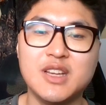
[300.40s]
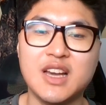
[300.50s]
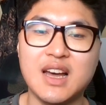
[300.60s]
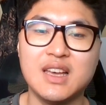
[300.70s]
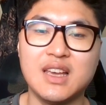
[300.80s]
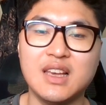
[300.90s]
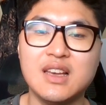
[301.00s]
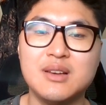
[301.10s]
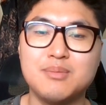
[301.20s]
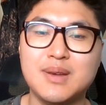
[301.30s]
high,
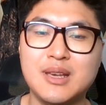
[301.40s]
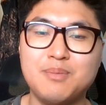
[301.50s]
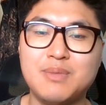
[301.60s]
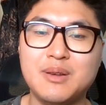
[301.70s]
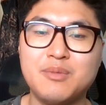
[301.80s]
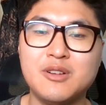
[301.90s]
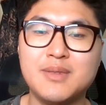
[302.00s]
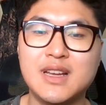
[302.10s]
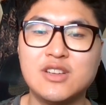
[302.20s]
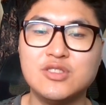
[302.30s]
people
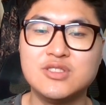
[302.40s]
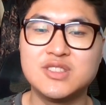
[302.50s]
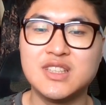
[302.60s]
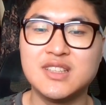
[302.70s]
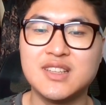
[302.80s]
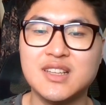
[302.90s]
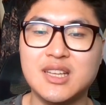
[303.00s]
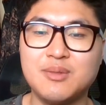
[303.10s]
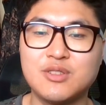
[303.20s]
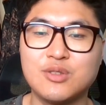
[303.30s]
may lose
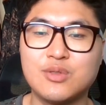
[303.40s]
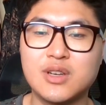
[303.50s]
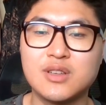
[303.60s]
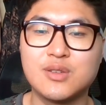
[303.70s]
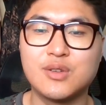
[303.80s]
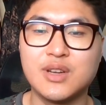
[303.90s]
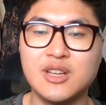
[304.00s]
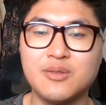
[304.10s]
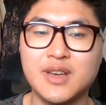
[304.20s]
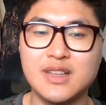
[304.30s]
incentives to work or
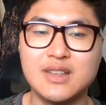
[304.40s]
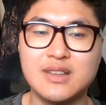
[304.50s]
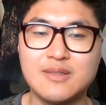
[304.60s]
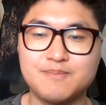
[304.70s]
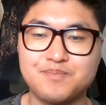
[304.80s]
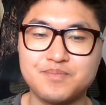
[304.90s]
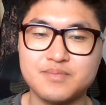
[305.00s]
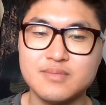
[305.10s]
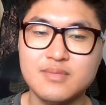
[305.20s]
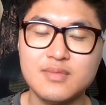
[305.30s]
innovate.
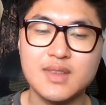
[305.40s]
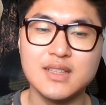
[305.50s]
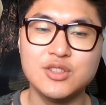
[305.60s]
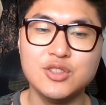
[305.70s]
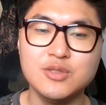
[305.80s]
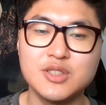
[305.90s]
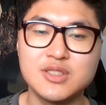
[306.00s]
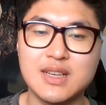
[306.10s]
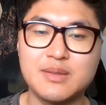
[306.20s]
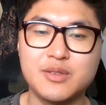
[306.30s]
Too much
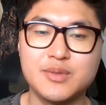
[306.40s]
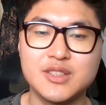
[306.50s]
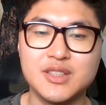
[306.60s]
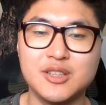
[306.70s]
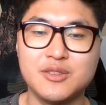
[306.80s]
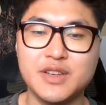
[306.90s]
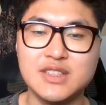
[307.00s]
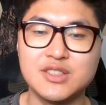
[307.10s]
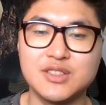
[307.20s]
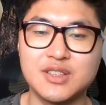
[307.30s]
government
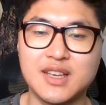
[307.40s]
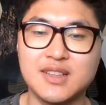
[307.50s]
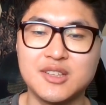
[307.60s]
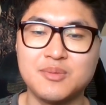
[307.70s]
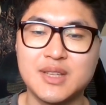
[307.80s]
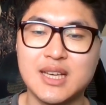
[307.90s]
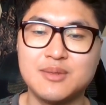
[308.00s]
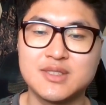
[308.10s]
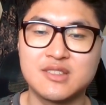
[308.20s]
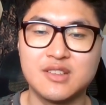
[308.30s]
intervention can
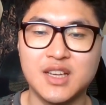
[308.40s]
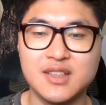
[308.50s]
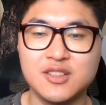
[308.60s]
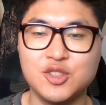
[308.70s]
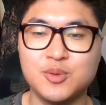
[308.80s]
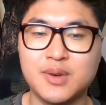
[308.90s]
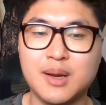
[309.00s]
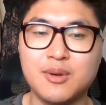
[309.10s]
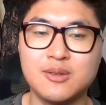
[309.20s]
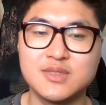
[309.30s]
sometimes create new
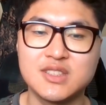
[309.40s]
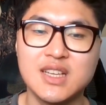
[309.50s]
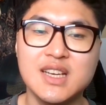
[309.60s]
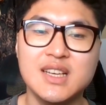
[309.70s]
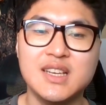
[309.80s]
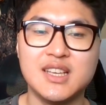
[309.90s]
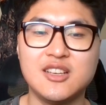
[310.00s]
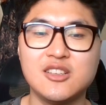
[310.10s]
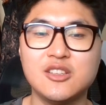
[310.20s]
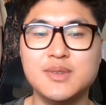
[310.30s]
problems.
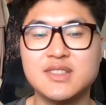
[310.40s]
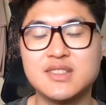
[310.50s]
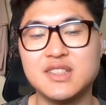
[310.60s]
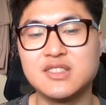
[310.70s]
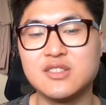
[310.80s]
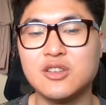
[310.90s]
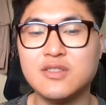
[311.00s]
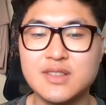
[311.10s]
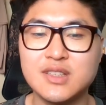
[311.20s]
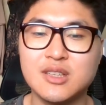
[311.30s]
Economics is
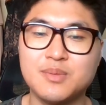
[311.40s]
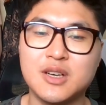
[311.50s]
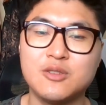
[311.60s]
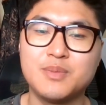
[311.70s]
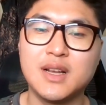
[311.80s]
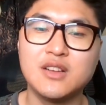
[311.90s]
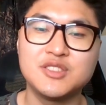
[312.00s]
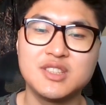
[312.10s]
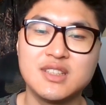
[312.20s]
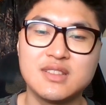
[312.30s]
often about balancing